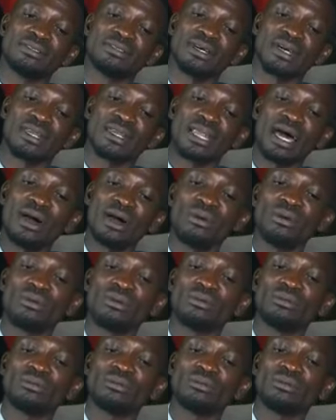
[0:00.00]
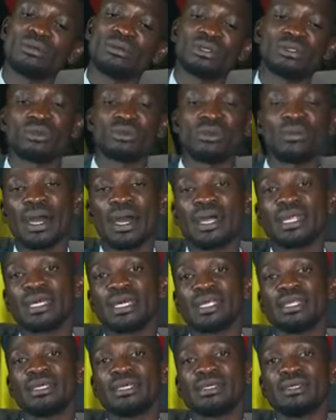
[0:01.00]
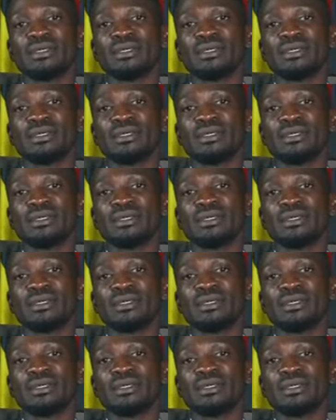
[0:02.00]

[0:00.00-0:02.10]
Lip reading: and now he's reminded